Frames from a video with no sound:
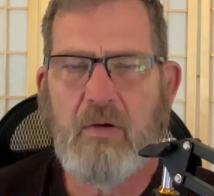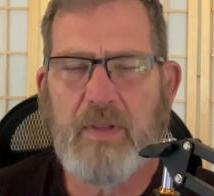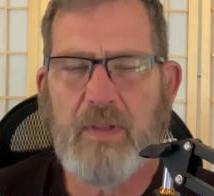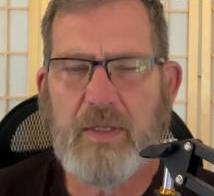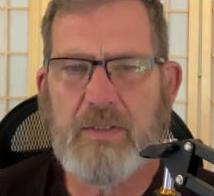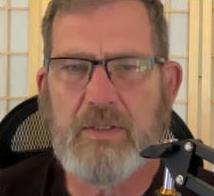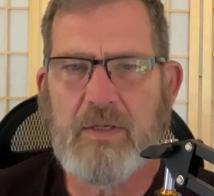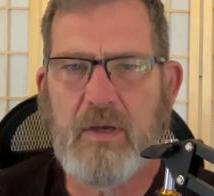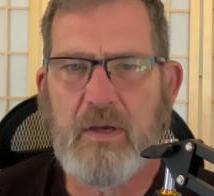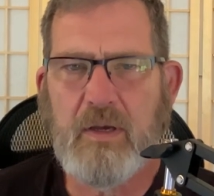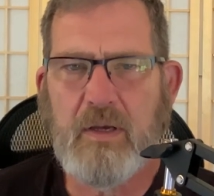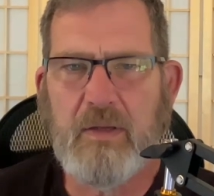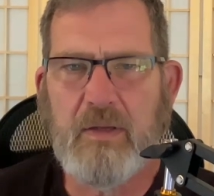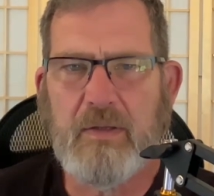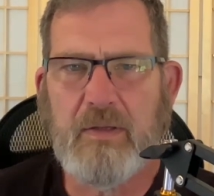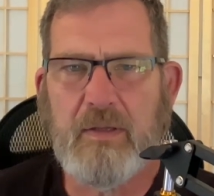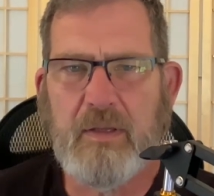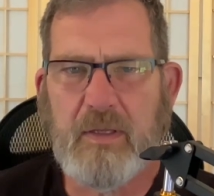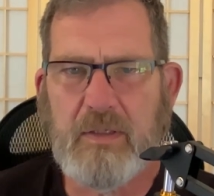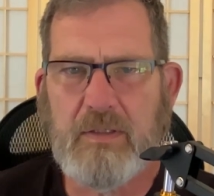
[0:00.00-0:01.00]
that's good.
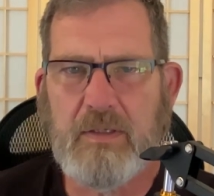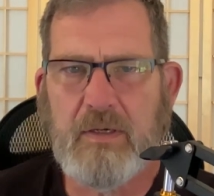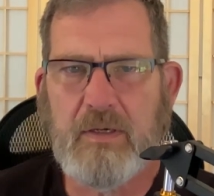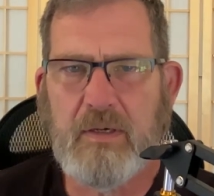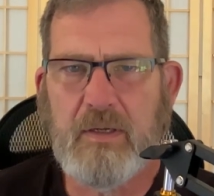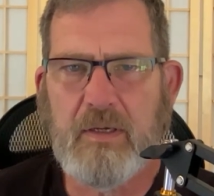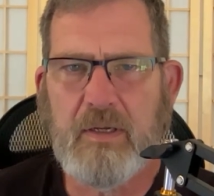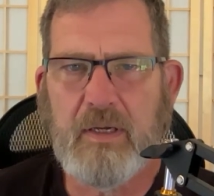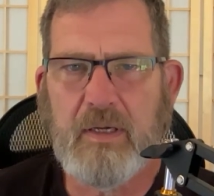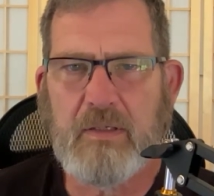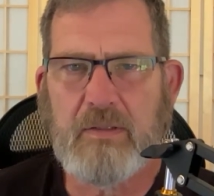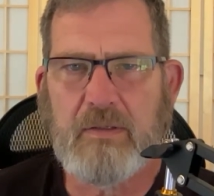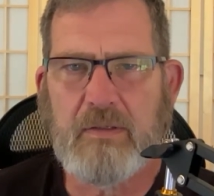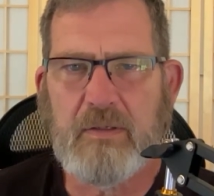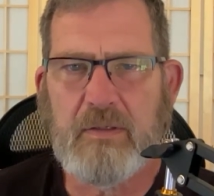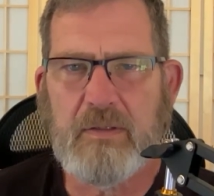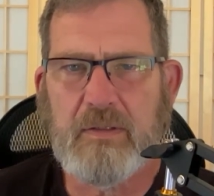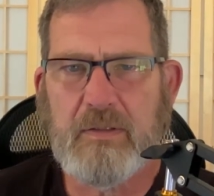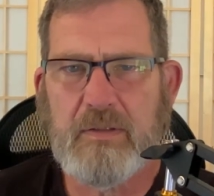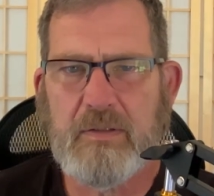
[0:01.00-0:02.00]
That's good,
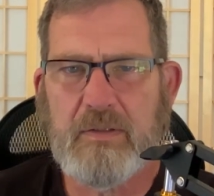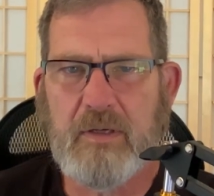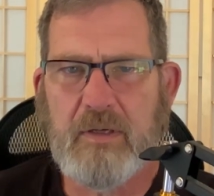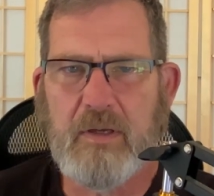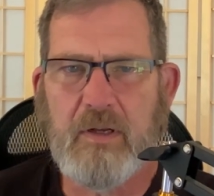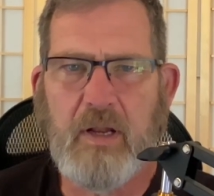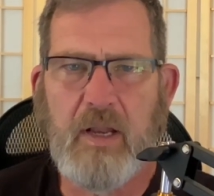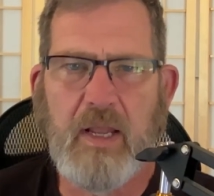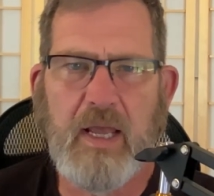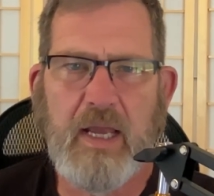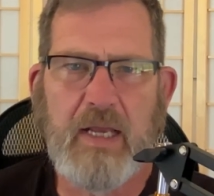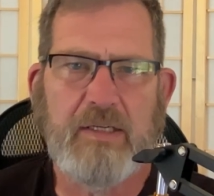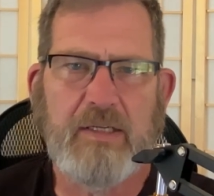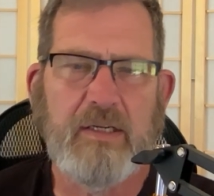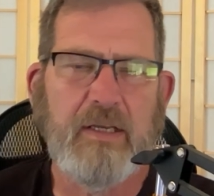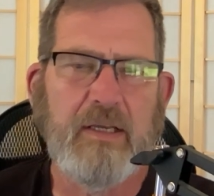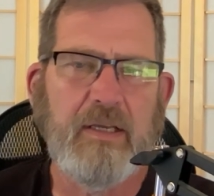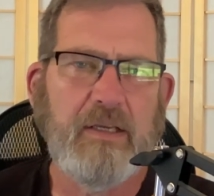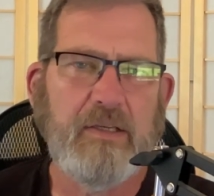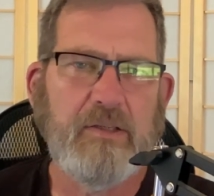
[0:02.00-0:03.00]
actually. So it'll
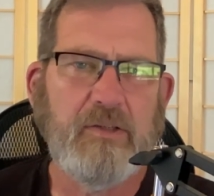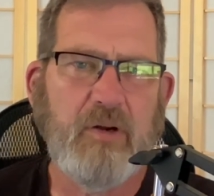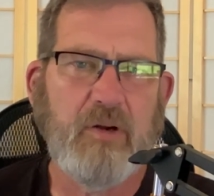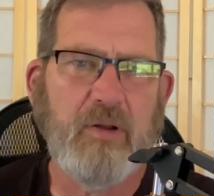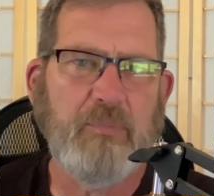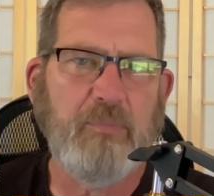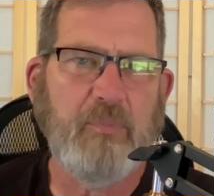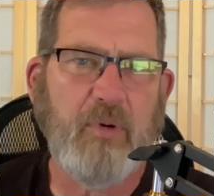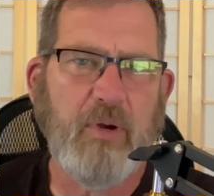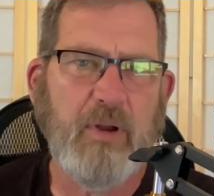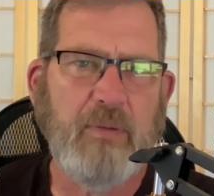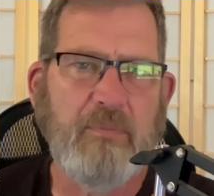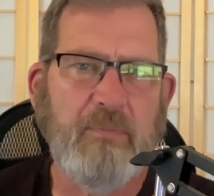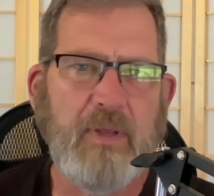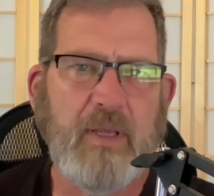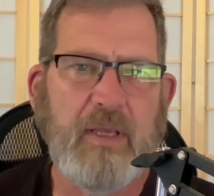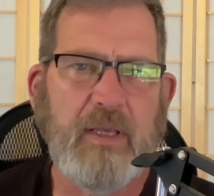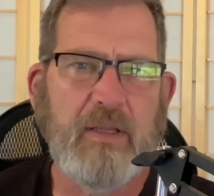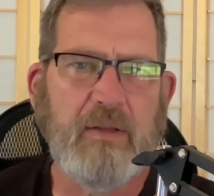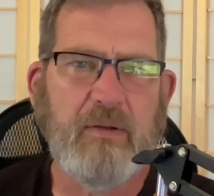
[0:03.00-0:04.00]
actually sort of and point
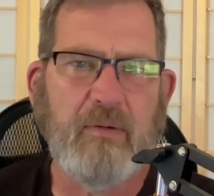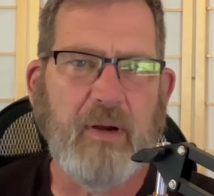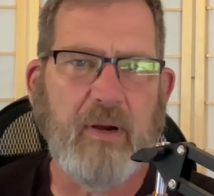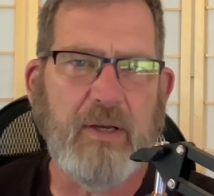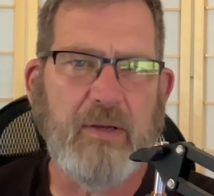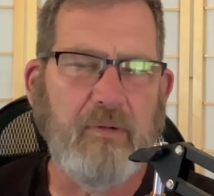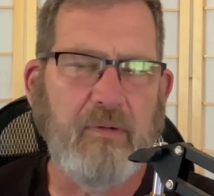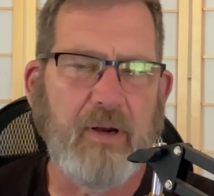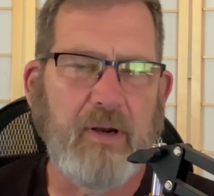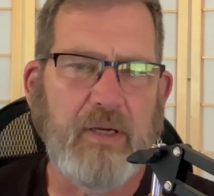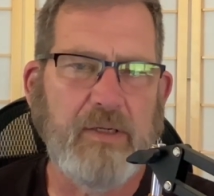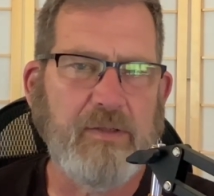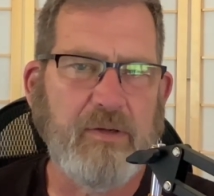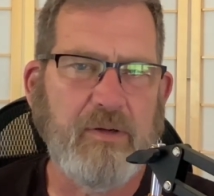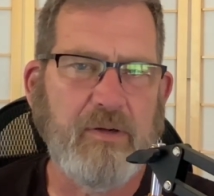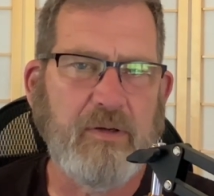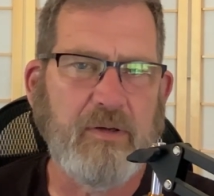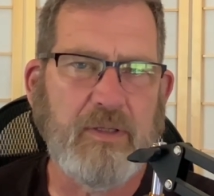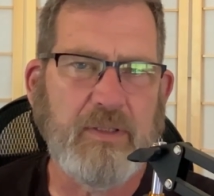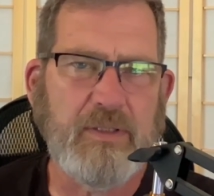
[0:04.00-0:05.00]
me in the right
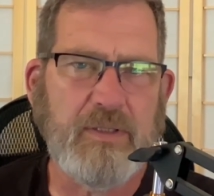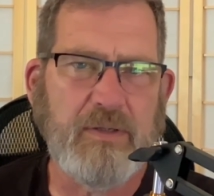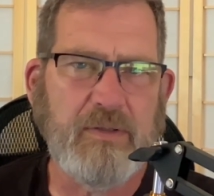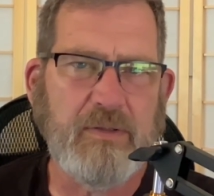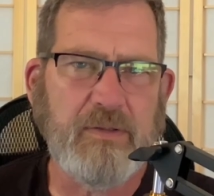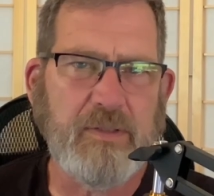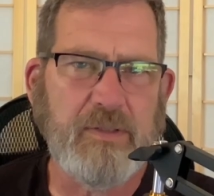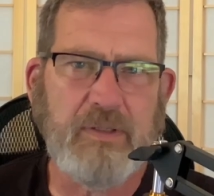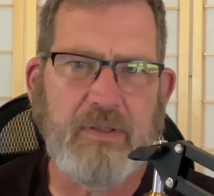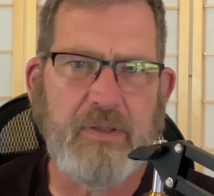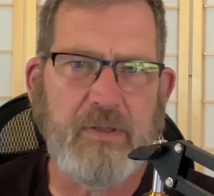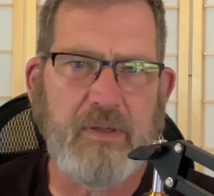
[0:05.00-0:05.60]
direction, or listeners in the